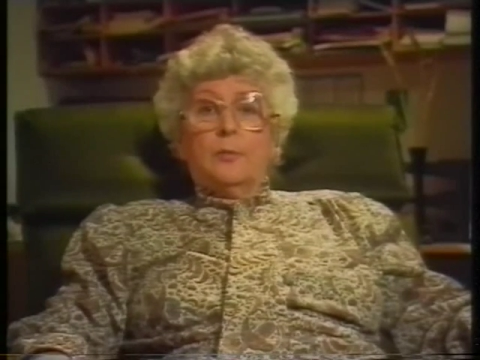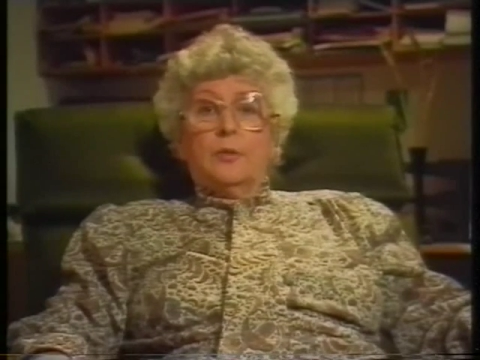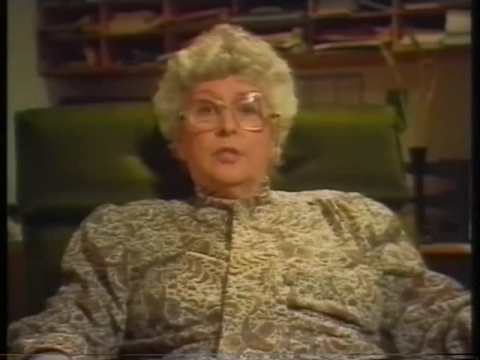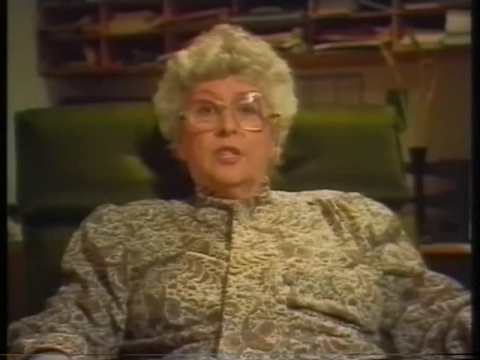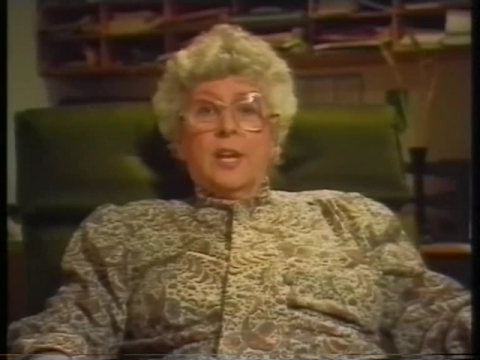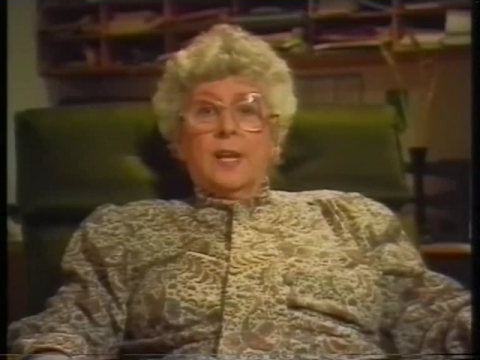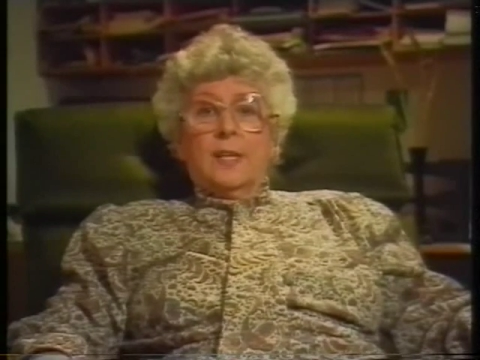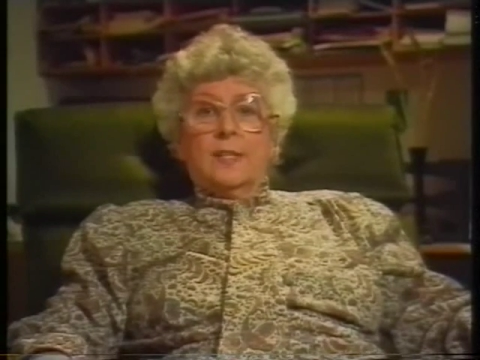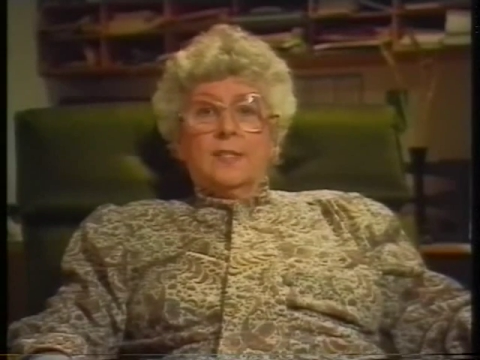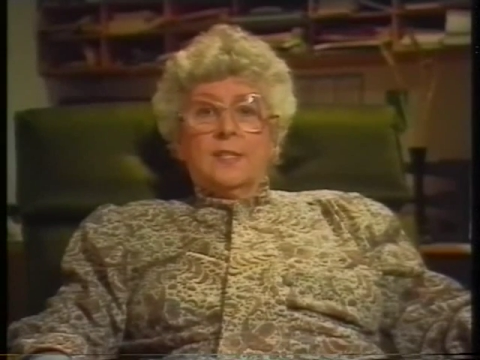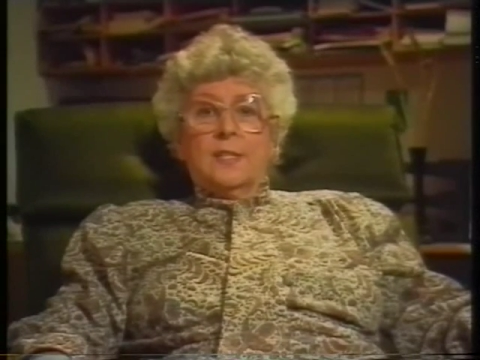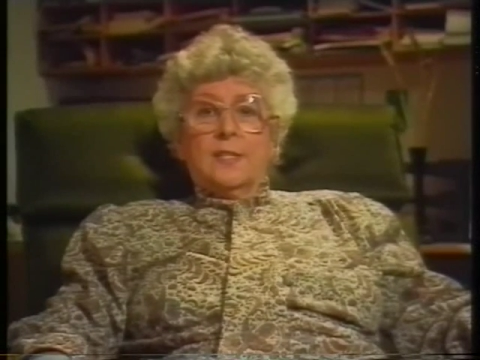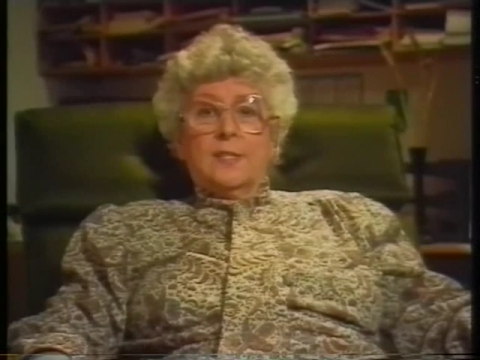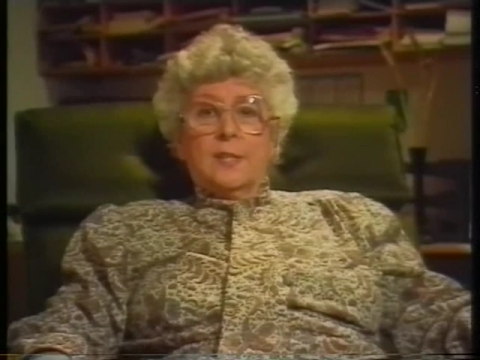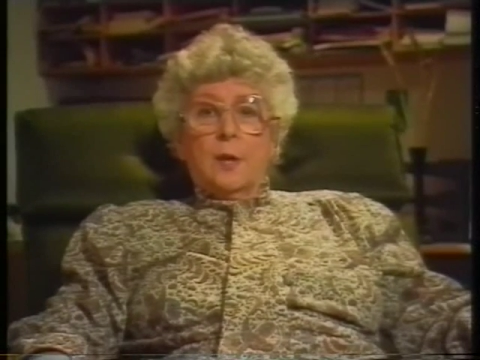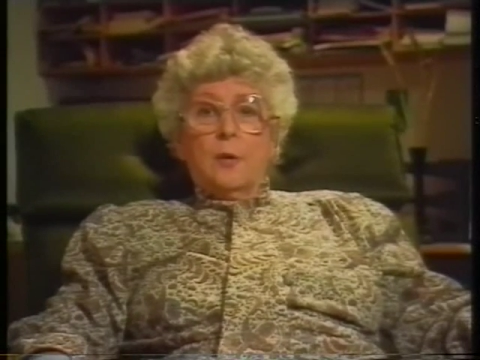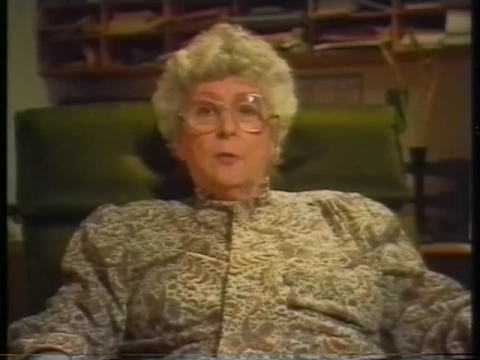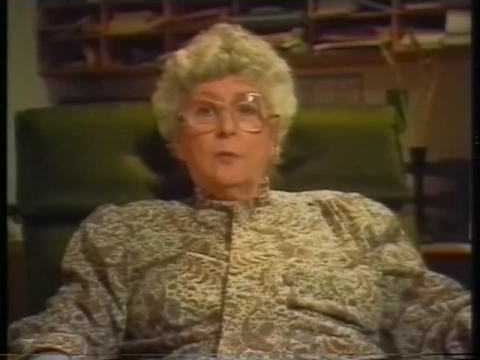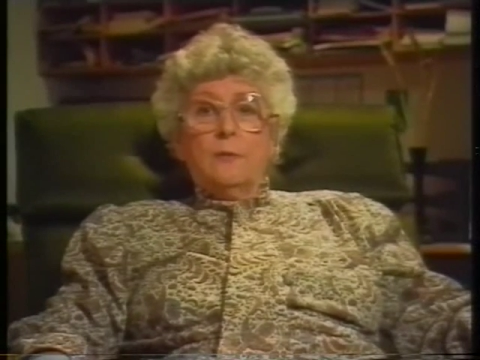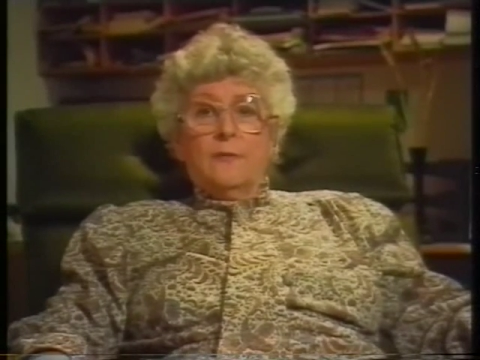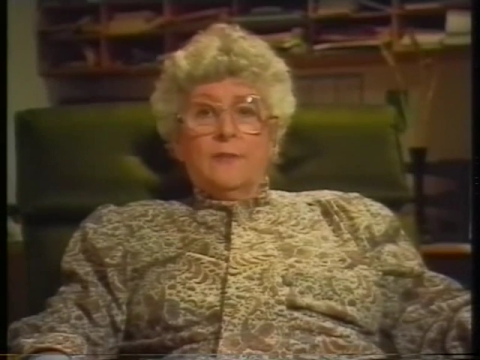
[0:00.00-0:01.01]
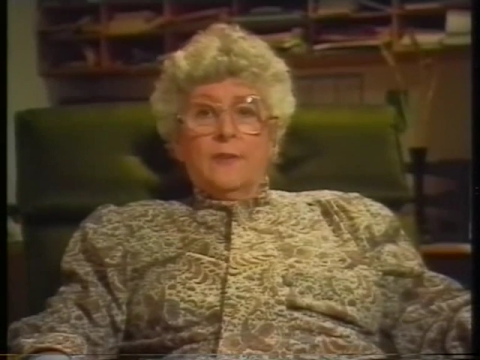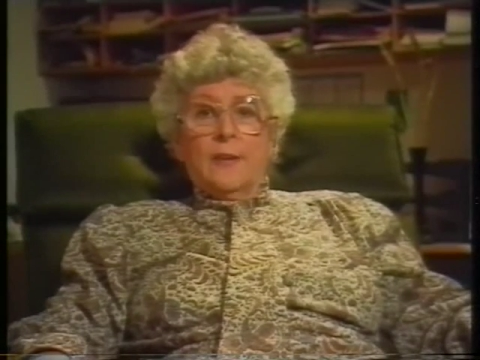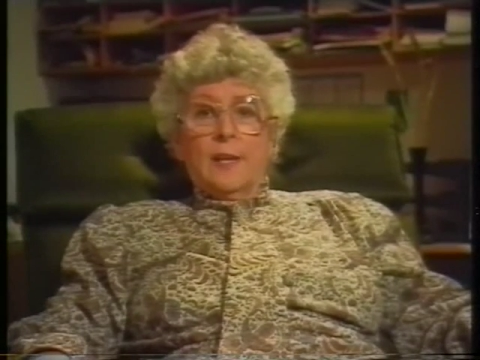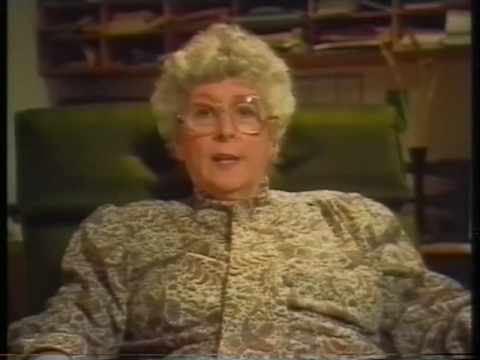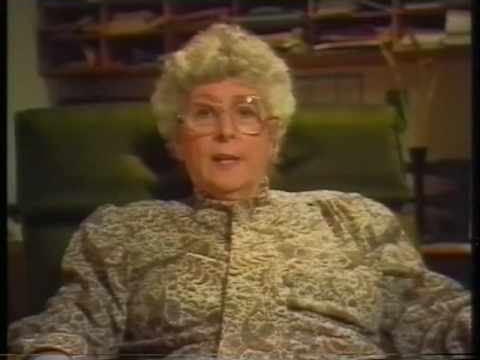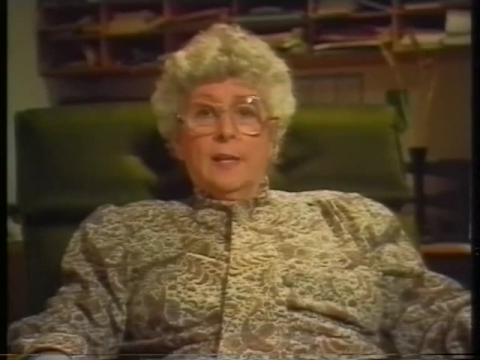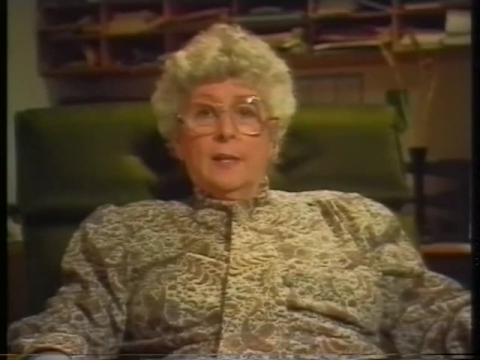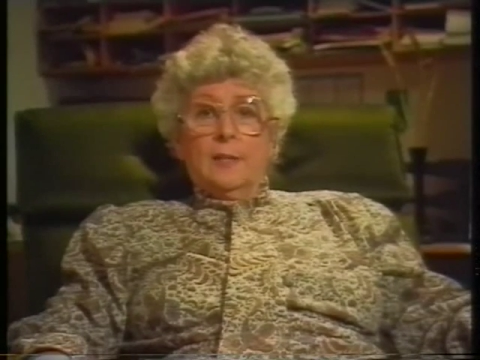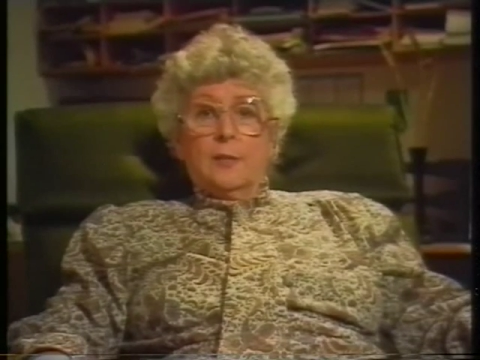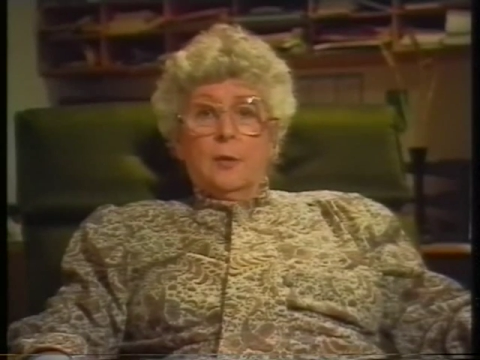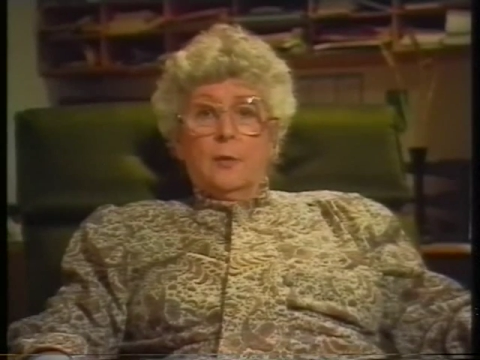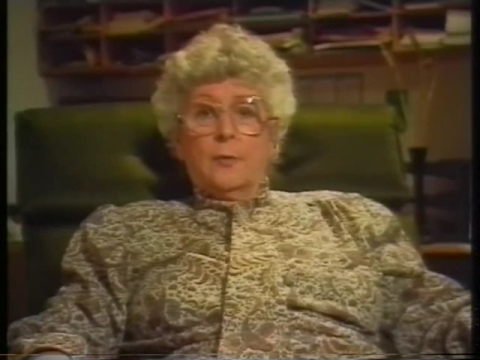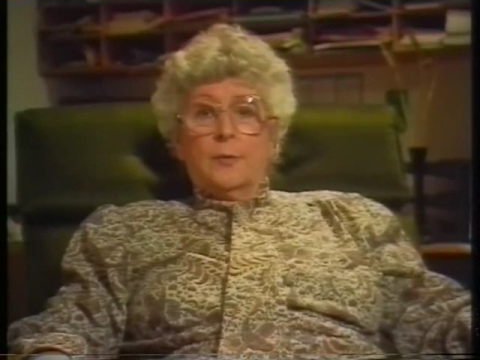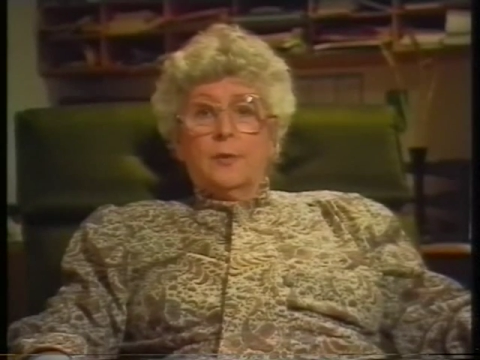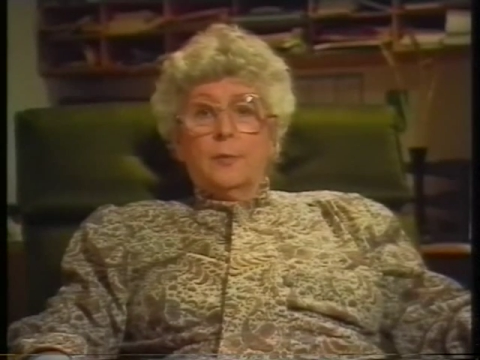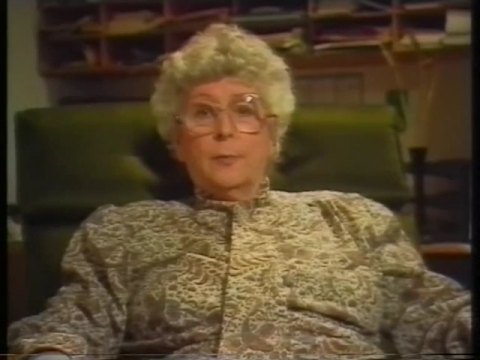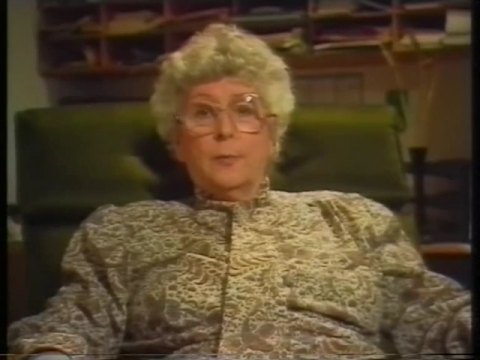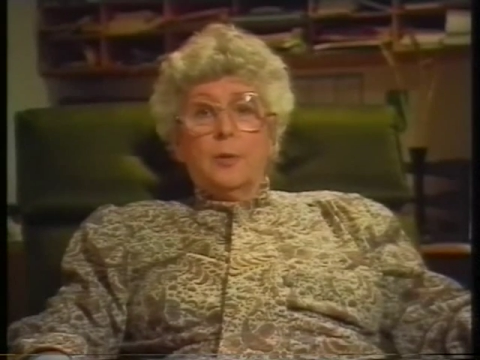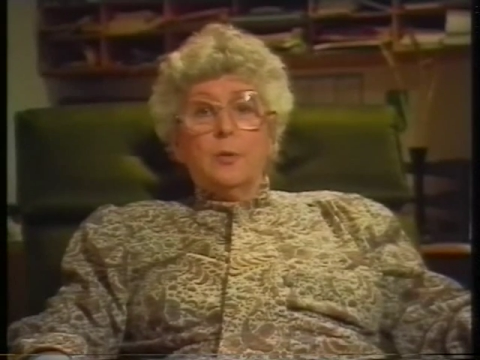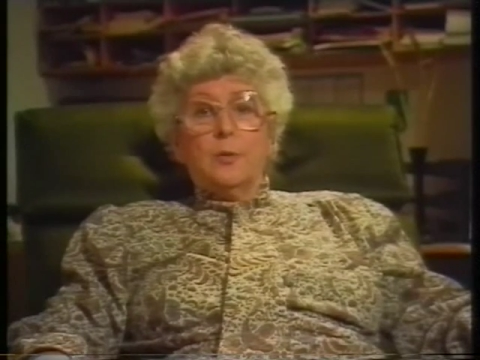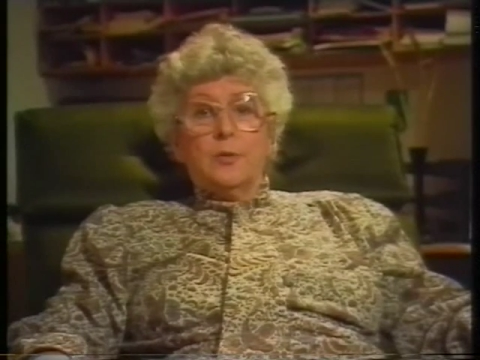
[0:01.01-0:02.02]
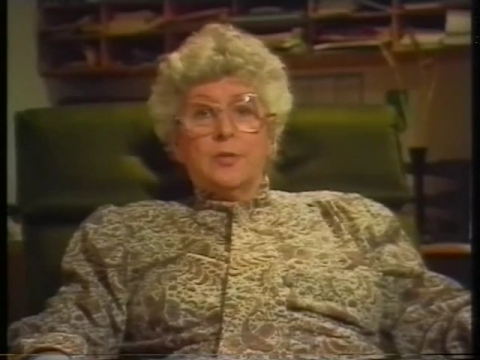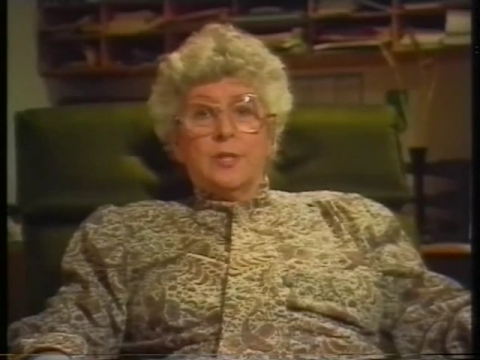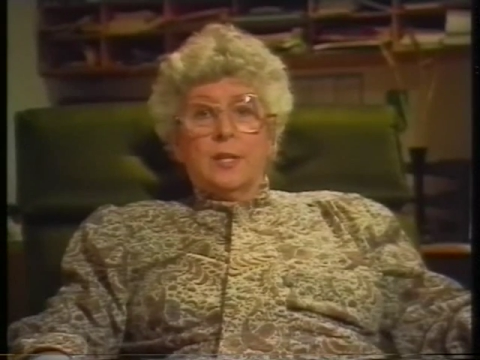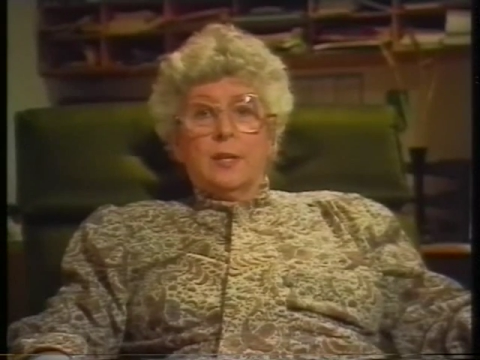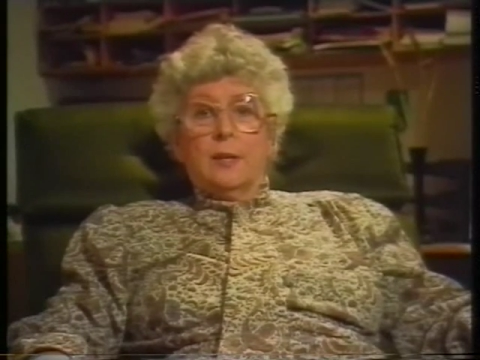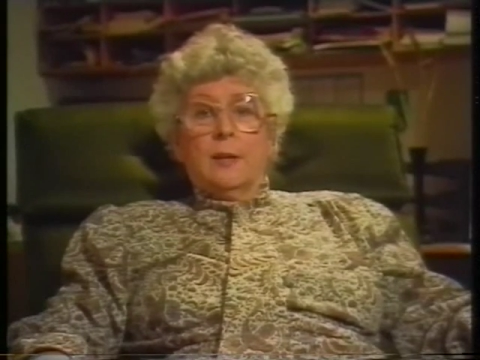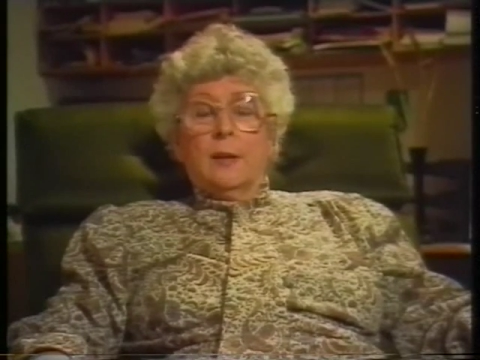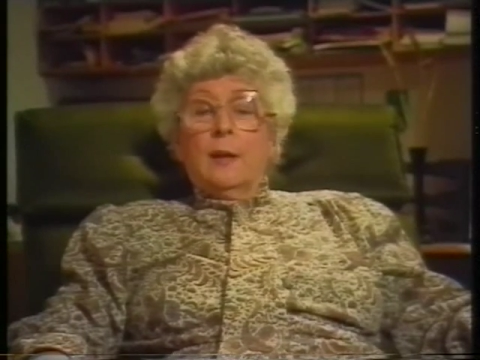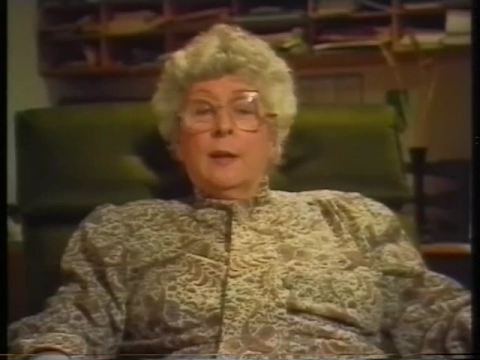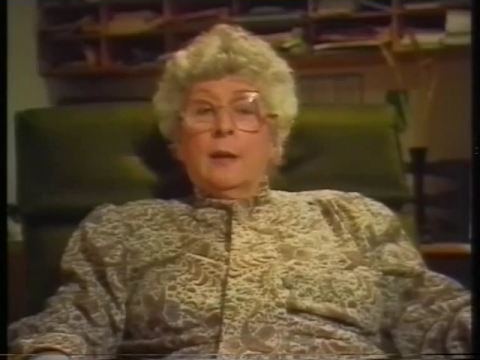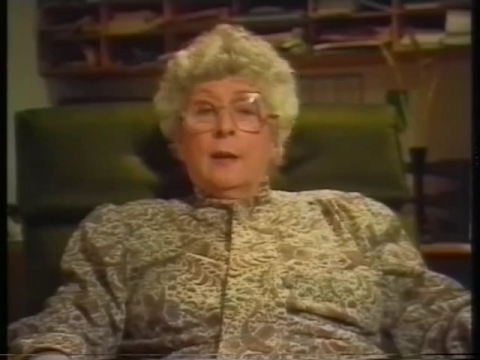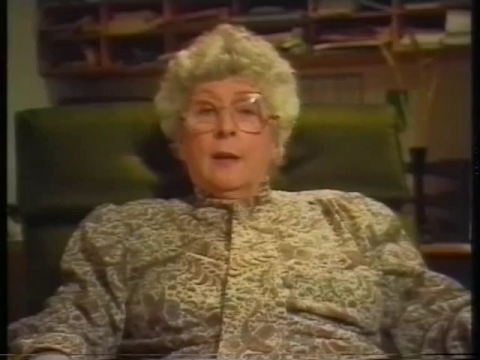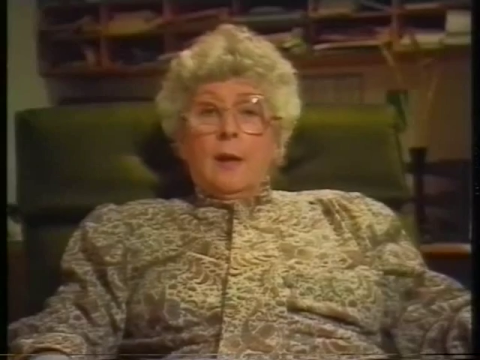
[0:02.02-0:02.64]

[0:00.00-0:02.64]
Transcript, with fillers: projects his own feelings onto music